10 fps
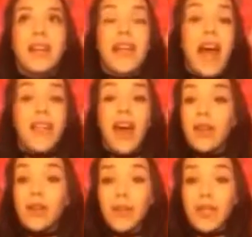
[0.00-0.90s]
yeah, the
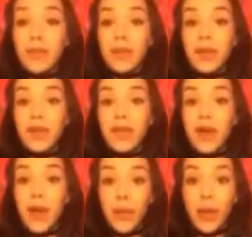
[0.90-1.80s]
house was in the middle of
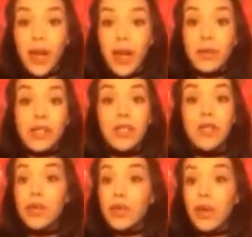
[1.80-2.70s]
nowhere. It was a
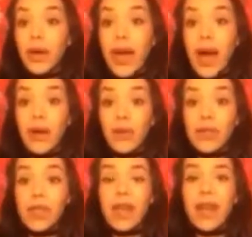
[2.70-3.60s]
2-story
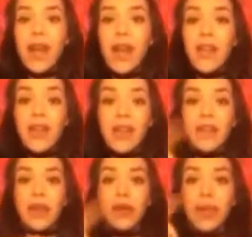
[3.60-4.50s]
house. The
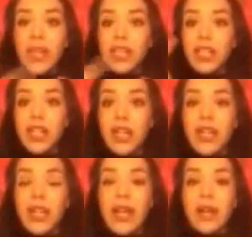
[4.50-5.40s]
living room and kitchen
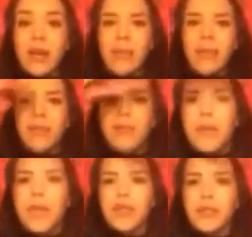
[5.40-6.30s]
and
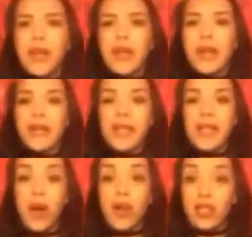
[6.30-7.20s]
bedroom area was
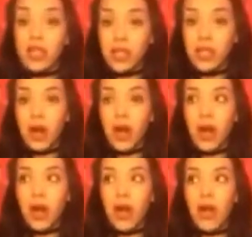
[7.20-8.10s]

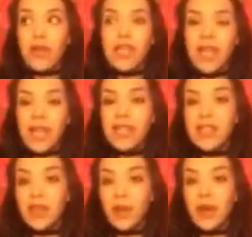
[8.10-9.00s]
on the 2nd
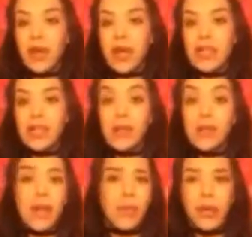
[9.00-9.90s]
story, so it
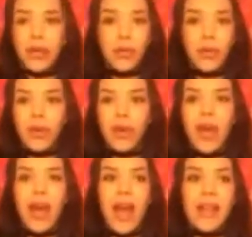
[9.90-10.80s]
was pretty cool.
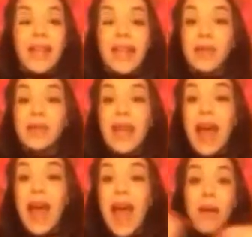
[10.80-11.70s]
And it was
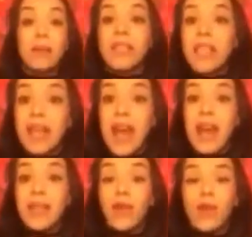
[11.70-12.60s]
empty,
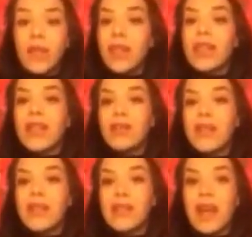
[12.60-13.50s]
and the only thing that was
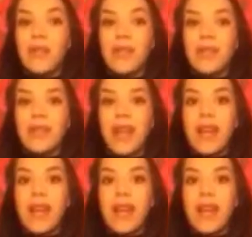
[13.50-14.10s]
in this house was